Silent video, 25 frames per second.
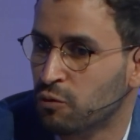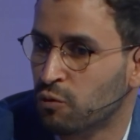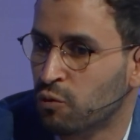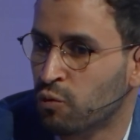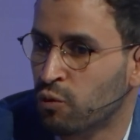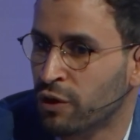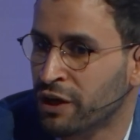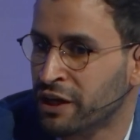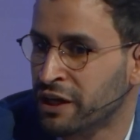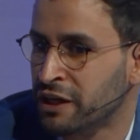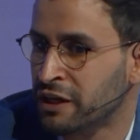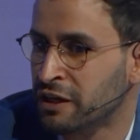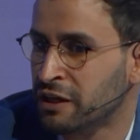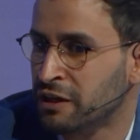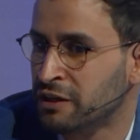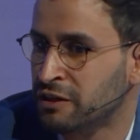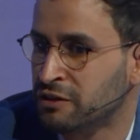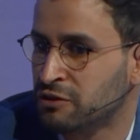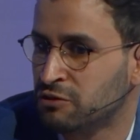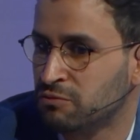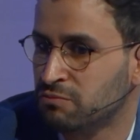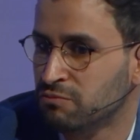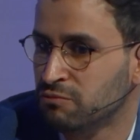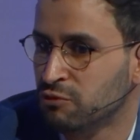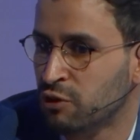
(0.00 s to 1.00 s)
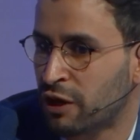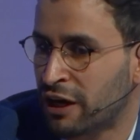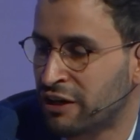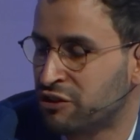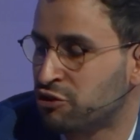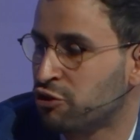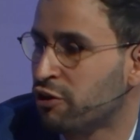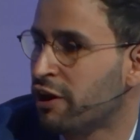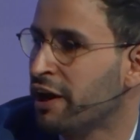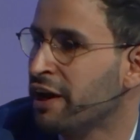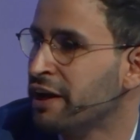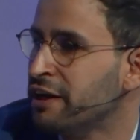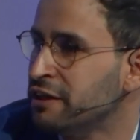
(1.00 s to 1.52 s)
we are
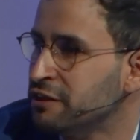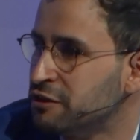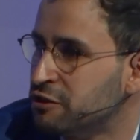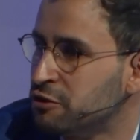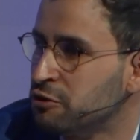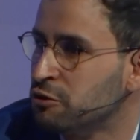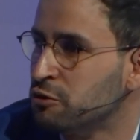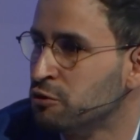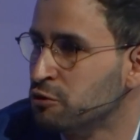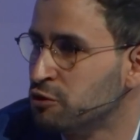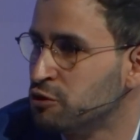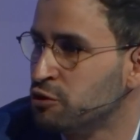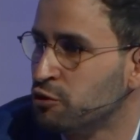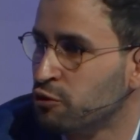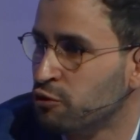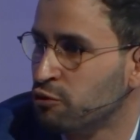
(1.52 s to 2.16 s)
trying to